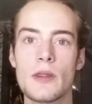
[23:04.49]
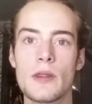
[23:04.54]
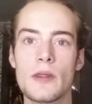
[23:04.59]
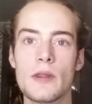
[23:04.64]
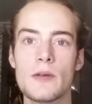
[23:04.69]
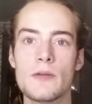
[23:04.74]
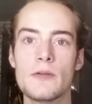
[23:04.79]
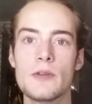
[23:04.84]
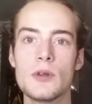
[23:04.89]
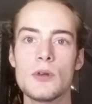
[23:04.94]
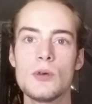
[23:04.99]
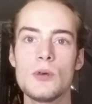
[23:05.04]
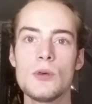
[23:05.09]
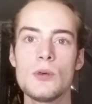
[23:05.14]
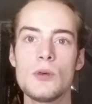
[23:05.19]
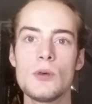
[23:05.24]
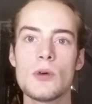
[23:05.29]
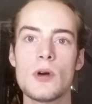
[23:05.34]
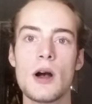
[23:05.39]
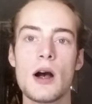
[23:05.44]
The
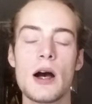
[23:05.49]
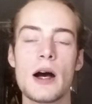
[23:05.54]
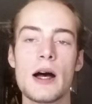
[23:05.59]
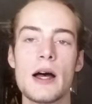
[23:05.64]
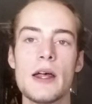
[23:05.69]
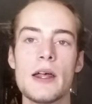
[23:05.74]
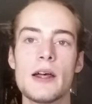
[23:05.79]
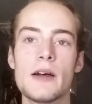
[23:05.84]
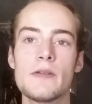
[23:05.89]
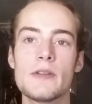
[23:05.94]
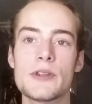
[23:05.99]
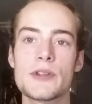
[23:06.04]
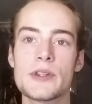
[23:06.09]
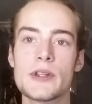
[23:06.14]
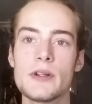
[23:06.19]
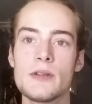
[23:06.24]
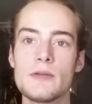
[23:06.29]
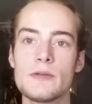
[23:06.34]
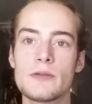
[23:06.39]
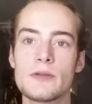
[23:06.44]
view, I have a
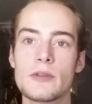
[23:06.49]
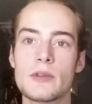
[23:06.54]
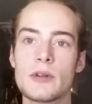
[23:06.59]
self,